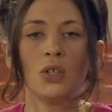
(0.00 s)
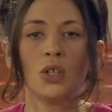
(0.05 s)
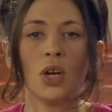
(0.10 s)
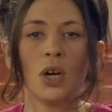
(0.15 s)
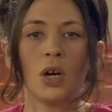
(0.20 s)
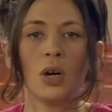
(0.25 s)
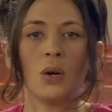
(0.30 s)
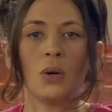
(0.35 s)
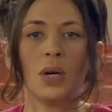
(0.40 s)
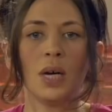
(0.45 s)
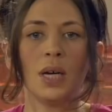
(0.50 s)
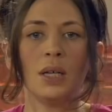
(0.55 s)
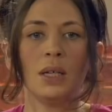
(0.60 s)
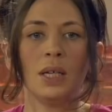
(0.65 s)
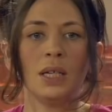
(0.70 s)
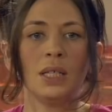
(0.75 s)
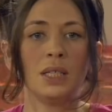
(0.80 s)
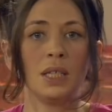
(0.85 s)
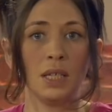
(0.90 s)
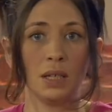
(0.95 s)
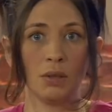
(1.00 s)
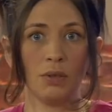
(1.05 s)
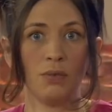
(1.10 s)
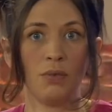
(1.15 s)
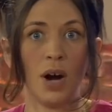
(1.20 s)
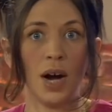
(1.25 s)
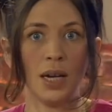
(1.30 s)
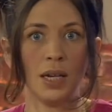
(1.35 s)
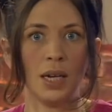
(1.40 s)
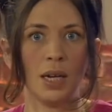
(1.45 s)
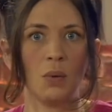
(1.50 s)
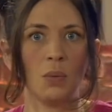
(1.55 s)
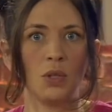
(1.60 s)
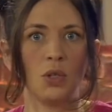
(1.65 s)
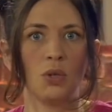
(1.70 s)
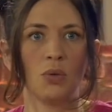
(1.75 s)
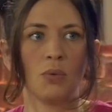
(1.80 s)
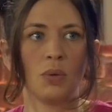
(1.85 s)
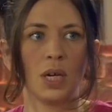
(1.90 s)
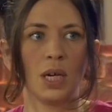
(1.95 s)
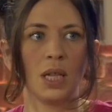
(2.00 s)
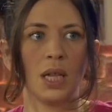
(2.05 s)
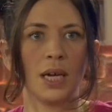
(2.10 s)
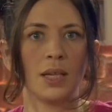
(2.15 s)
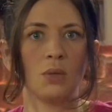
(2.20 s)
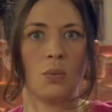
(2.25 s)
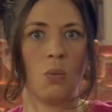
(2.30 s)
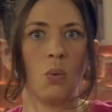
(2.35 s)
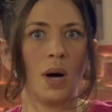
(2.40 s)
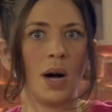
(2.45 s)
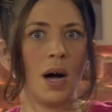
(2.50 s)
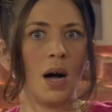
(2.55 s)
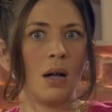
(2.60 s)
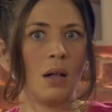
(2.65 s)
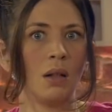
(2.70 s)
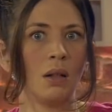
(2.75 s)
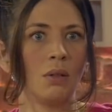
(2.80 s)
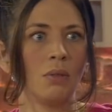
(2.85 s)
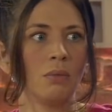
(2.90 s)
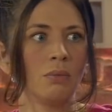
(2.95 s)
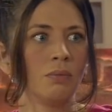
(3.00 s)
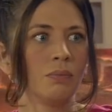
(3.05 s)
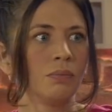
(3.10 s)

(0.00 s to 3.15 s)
So it's a little frightening when you realize, well,